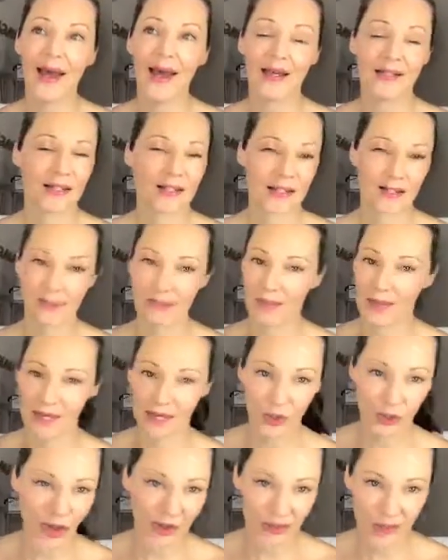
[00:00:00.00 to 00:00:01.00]
It doesn't
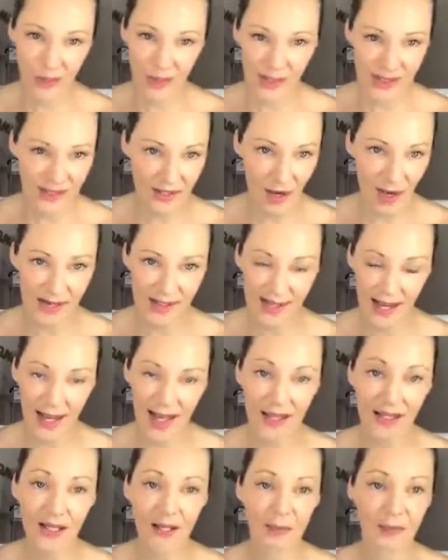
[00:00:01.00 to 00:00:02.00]
mean you have to be a size
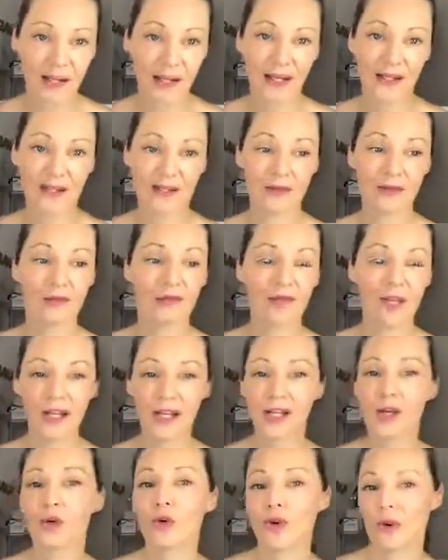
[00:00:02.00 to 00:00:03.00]
8. It means
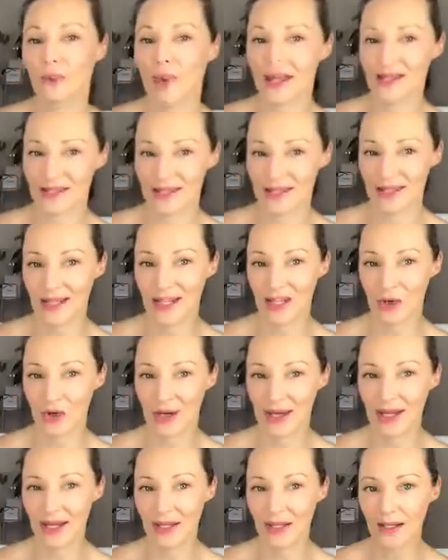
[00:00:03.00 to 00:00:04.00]
feeling good about the skin you're
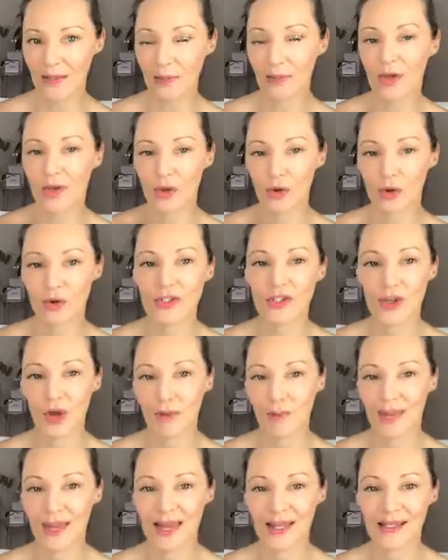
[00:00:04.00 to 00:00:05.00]
in, but it also
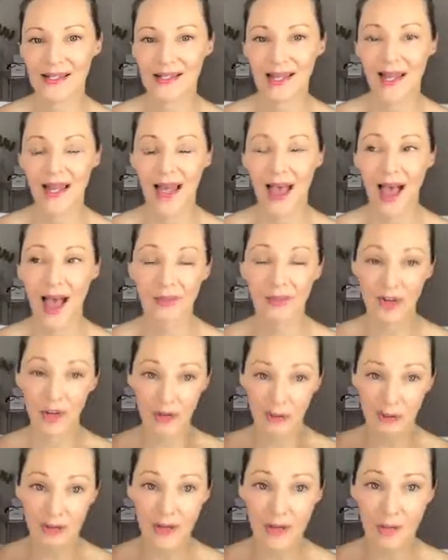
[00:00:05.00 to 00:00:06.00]
means having a
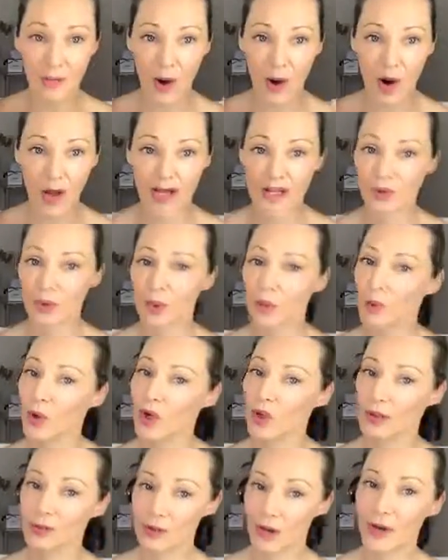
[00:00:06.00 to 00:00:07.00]
fit mind. We
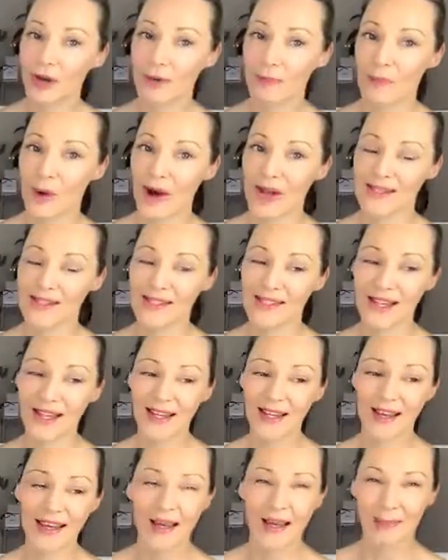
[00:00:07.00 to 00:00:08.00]
work a lot on
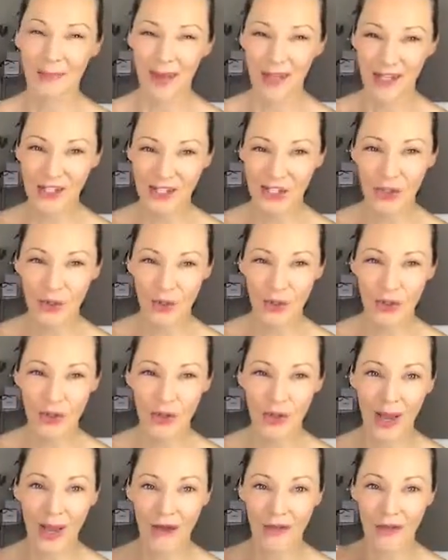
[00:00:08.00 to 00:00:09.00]
mindset, making sure that
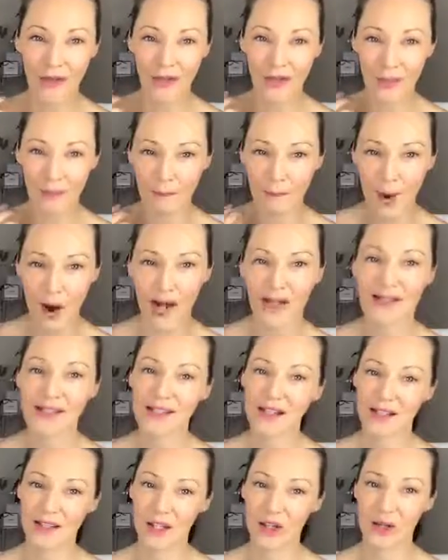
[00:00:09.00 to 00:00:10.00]
you have the
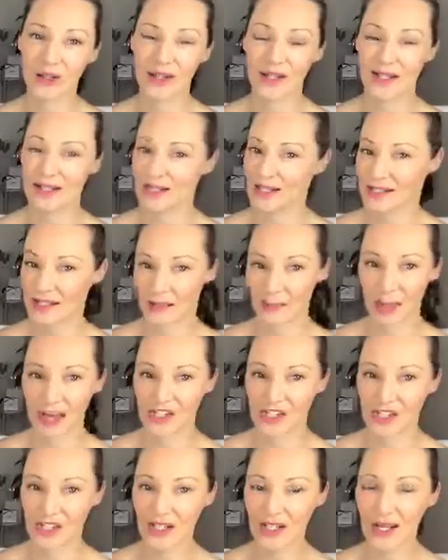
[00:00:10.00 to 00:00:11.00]
mindset that you need to
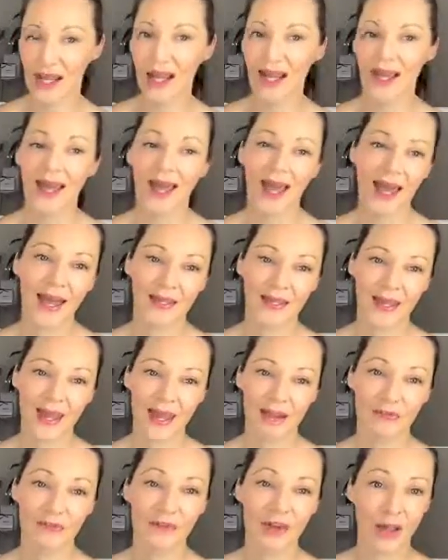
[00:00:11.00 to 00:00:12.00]
smash it. And
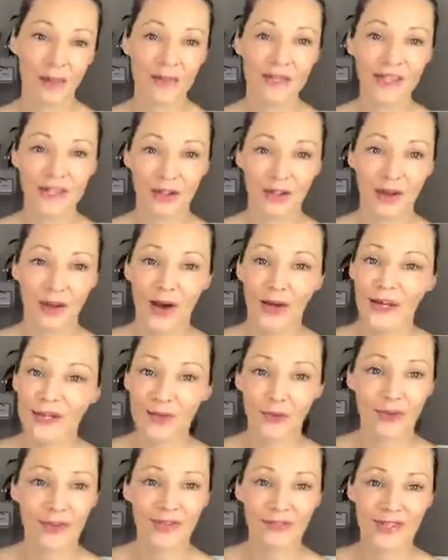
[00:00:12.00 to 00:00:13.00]
then Famous Online
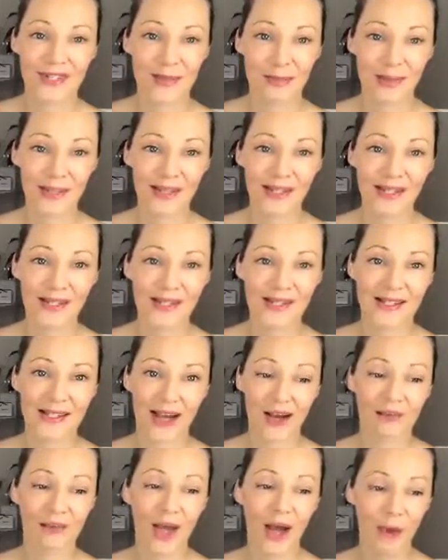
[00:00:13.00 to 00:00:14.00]
is all the visibility
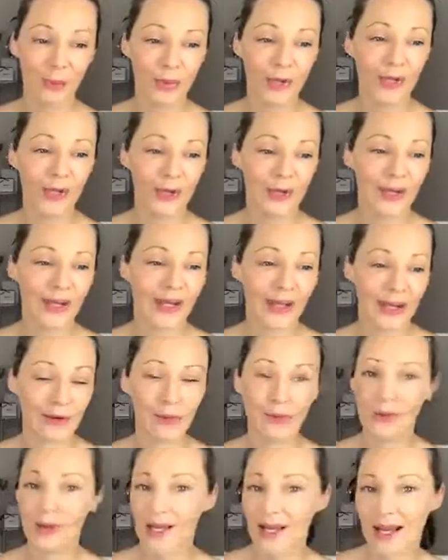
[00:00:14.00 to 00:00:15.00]
stuff, helping you to get
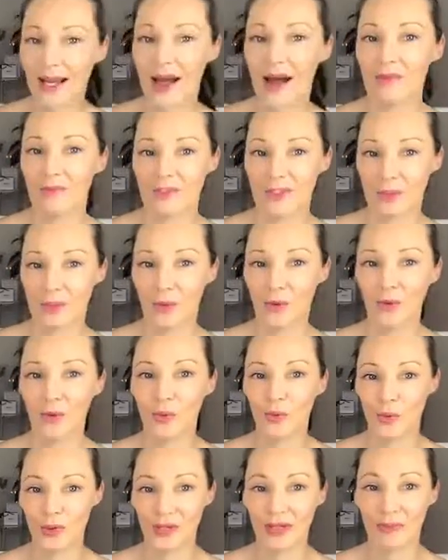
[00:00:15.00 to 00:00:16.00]
really comfortable
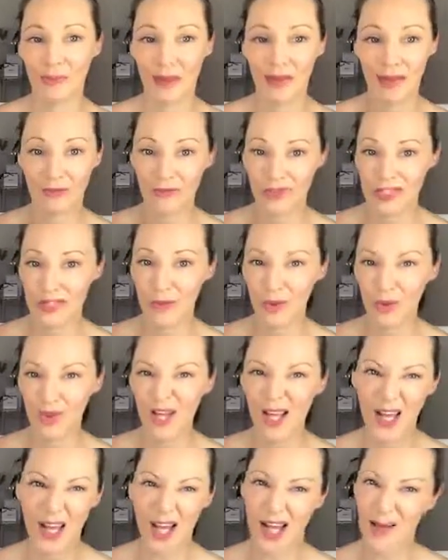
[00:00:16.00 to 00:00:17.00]
with being
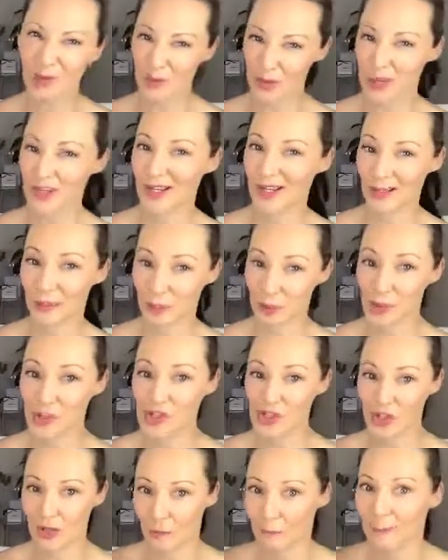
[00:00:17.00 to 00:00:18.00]
visible. And I'm also going to
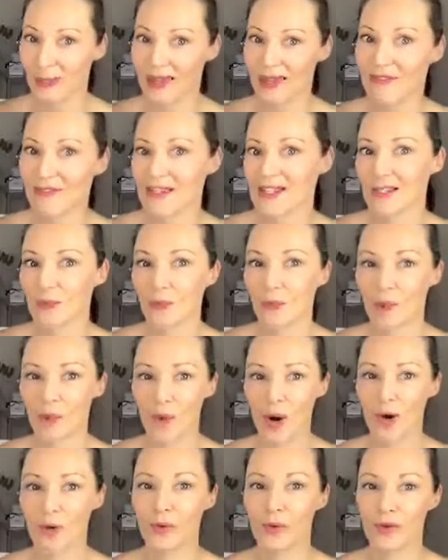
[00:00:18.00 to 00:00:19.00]
push you to be visible
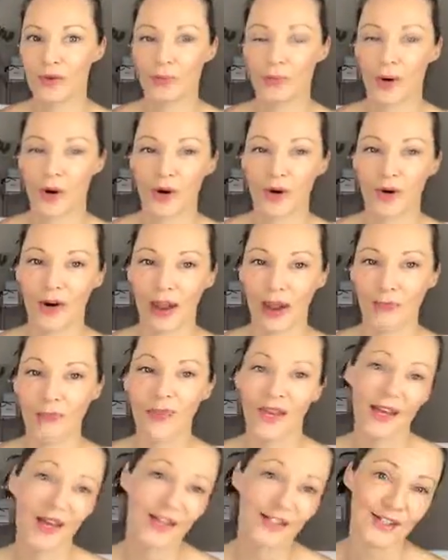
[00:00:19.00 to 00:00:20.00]
while we're on the program.
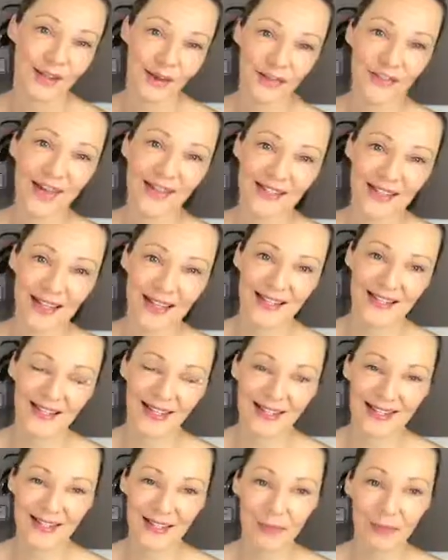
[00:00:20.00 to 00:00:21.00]
So if that sounds
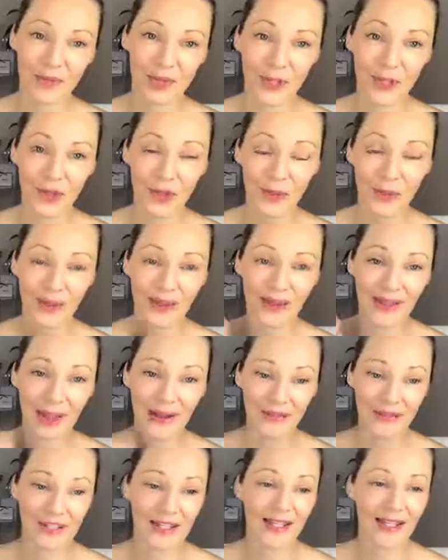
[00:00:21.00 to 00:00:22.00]
like something that you would
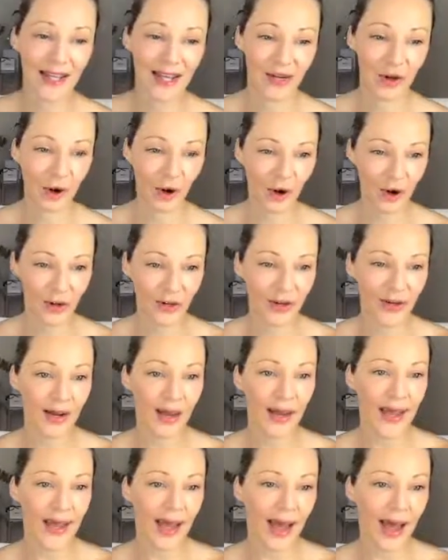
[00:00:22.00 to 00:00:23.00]
love to get on,
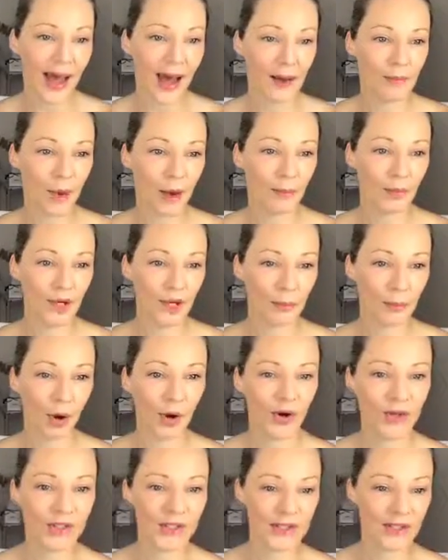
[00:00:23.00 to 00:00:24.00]
I'm going to
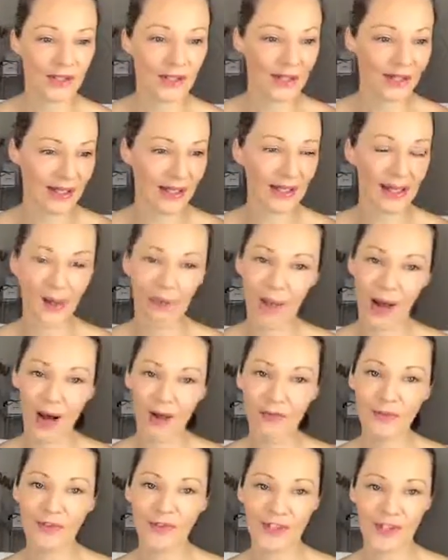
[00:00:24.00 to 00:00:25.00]
post the link
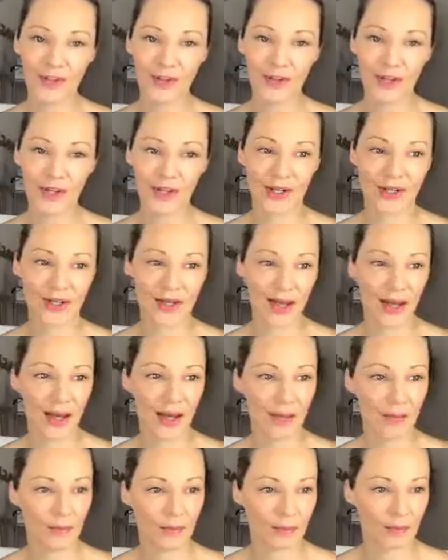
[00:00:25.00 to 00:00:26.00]
above so you can,
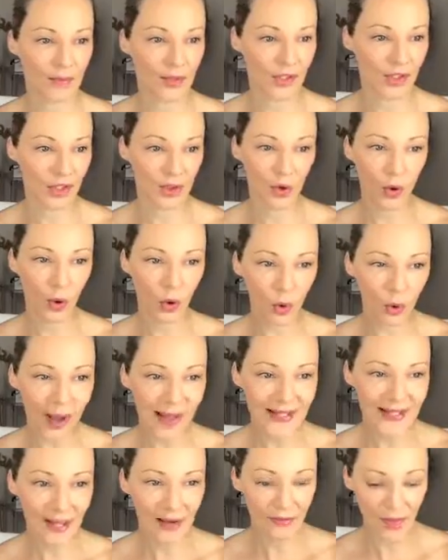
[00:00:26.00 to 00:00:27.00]
I should
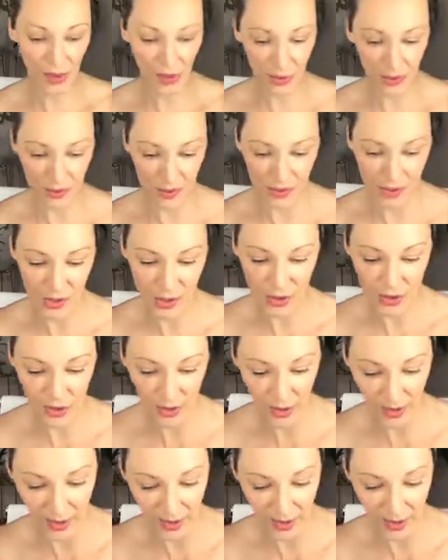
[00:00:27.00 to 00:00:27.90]
always have it open, shouldn't